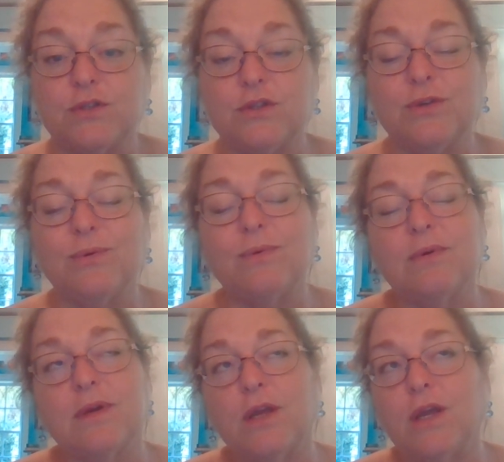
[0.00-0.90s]
to,
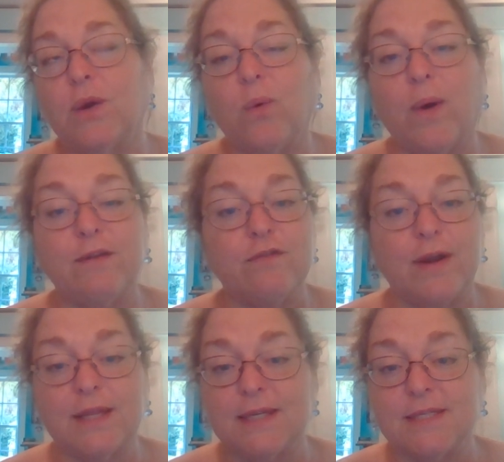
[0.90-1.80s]
you know, quite
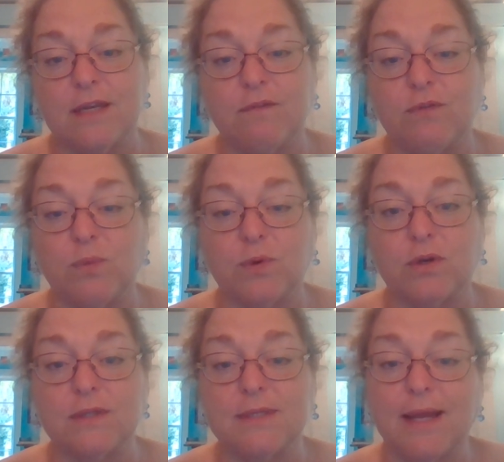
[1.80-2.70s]
frankly, save the
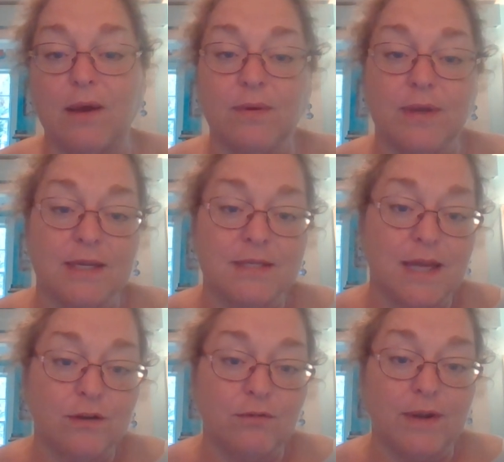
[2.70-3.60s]
world. Now, is
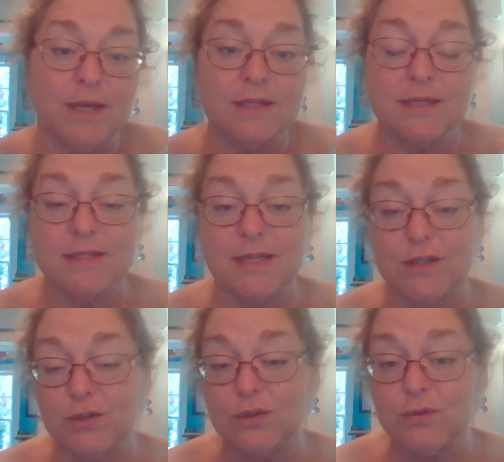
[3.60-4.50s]
that grand? Is
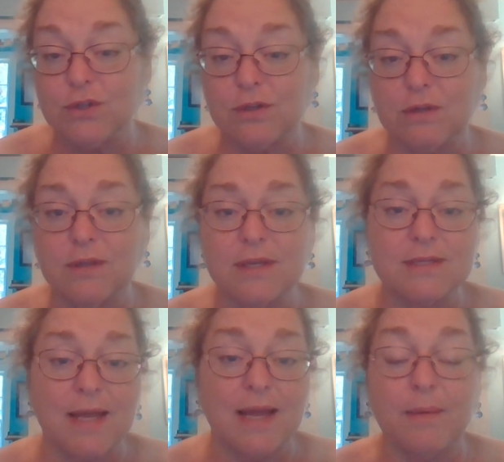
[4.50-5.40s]
that delusional? Is
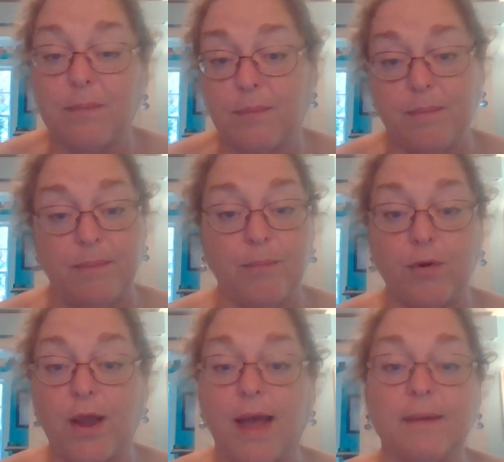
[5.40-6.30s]
that
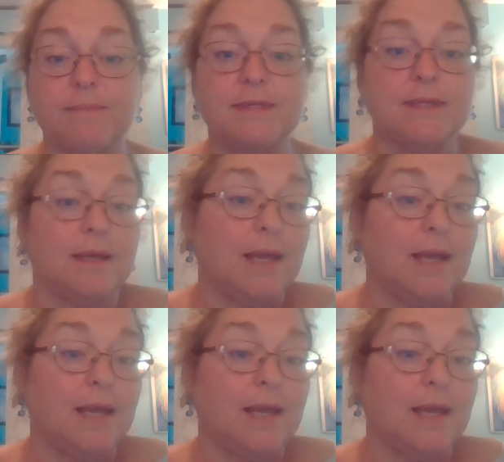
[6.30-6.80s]
perhaps?